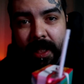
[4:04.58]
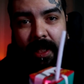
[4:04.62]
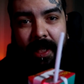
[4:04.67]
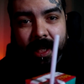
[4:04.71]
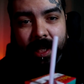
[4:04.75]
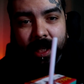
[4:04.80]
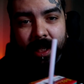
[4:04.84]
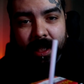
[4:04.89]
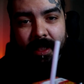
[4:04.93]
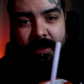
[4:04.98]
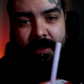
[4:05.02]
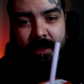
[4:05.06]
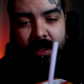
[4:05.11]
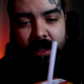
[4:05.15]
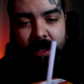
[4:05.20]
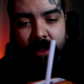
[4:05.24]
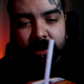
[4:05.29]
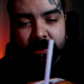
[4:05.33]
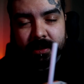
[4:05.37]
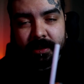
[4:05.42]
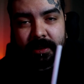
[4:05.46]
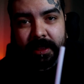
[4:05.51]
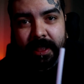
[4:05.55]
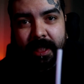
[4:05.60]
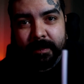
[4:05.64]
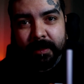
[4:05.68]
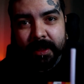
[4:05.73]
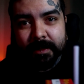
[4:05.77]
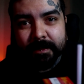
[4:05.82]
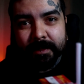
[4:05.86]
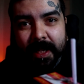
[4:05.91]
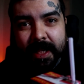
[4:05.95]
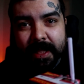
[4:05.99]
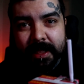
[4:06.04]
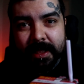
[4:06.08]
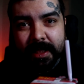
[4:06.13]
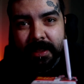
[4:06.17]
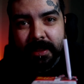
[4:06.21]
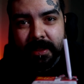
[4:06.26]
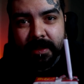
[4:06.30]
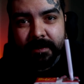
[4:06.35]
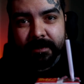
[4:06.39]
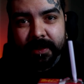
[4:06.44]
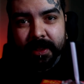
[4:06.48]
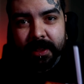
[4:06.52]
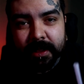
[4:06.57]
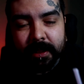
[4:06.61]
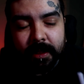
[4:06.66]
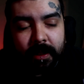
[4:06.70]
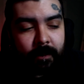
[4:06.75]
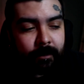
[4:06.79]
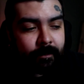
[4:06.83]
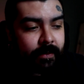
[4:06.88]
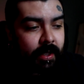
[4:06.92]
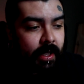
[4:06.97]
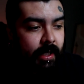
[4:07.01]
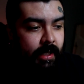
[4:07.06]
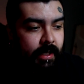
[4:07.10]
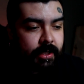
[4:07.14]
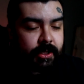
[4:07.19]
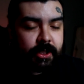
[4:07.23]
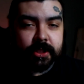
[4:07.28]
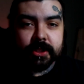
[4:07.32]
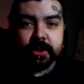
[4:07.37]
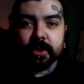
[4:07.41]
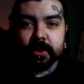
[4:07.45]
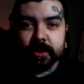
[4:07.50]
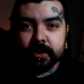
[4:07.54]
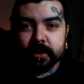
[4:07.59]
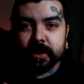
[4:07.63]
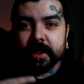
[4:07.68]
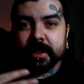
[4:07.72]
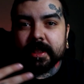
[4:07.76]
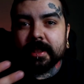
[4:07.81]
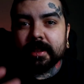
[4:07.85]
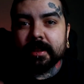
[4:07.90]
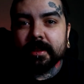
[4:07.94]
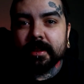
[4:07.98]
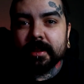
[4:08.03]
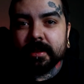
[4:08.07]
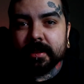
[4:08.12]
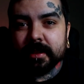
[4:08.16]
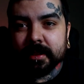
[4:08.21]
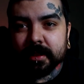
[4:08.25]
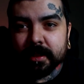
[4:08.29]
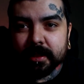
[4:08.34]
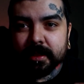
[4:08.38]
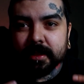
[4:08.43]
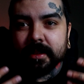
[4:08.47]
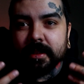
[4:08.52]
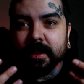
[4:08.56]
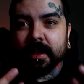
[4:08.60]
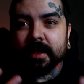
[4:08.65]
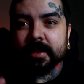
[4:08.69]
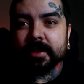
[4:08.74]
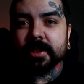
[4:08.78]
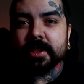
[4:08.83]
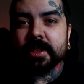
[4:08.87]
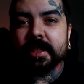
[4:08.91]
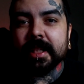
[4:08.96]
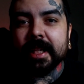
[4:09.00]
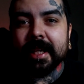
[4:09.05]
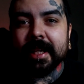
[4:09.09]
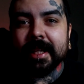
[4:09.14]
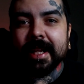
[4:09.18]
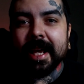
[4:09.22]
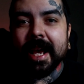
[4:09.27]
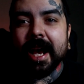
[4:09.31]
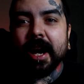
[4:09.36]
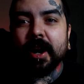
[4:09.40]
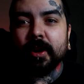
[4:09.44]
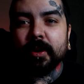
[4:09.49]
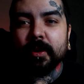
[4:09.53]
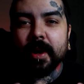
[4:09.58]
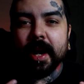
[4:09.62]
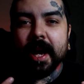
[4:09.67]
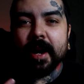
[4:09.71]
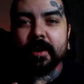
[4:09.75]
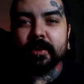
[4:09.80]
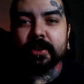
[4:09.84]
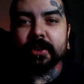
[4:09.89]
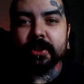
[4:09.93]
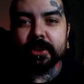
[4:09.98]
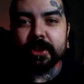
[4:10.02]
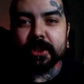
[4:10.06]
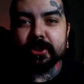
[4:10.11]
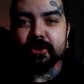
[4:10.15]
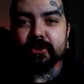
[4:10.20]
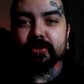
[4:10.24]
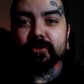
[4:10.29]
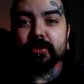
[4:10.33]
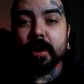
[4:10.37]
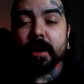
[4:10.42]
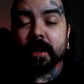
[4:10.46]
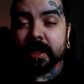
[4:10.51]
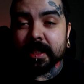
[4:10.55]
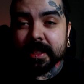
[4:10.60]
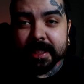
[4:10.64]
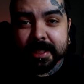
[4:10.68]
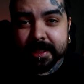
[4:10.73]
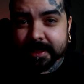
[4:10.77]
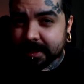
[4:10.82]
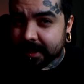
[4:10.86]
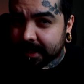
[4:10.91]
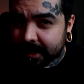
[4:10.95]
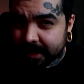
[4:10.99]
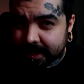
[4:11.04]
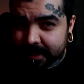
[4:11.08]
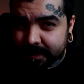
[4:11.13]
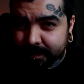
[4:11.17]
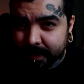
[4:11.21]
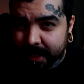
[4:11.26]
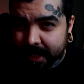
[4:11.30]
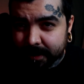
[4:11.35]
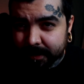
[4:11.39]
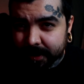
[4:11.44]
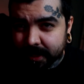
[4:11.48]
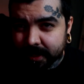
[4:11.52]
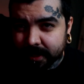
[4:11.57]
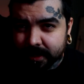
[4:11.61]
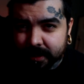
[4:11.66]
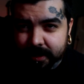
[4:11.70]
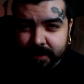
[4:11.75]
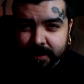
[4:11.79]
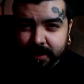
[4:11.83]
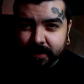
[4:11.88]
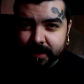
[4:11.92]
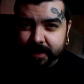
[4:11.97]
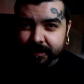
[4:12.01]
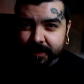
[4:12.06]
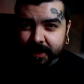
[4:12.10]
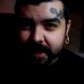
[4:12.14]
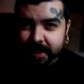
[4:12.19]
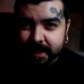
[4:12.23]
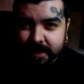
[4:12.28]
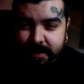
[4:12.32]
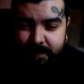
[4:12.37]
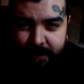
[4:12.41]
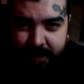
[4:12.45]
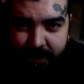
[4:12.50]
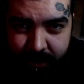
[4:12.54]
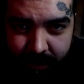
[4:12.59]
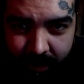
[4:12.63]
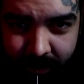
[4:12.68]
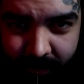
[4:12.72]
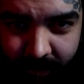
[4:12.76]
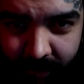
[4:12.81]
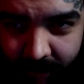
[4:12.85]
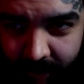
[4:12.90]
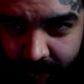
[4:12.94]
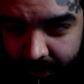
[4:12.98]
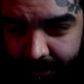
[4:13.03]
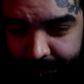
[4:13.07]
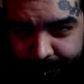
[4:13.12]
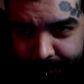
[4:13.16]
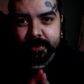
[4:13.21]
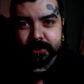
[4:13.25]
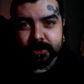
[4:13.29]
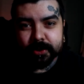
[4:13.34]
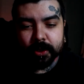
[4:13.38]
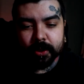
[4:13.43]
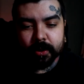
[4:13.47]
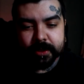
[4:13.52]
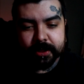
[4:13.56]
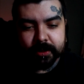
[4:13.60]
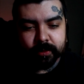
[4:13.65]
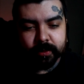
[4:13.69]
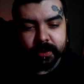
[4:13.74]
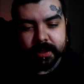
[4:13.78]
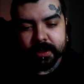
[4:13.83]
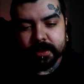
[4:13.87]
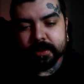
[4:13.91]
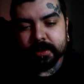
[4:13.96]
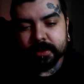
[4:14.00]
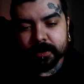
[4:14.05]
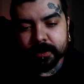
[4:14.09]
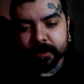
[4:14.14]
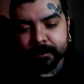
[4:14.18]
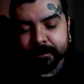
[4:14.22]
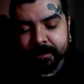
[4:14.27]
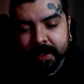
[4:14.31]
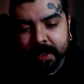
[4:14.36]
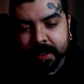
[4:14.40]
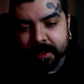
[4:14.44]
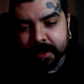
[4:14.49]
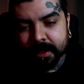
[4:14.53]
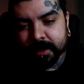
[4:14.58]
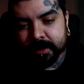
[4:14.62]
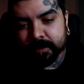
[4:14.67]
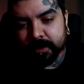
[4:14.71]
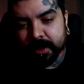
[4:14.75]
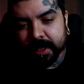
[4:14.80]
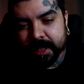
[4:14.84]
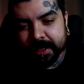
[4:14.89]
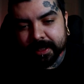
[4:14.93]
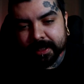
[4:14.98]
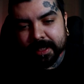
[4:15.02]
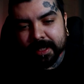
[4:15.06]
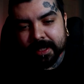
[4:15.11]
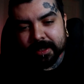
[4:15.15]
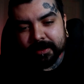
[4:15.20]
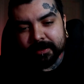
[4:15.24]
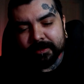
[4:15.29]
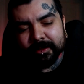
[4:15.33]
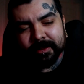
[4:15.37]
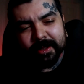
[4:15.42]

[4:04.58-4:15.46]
and I'll slam it by the end of the video, just so you can understand how how good the drunkenness is. Maybe you know if it gets me drunk or not. So it's week two. We're hanging out.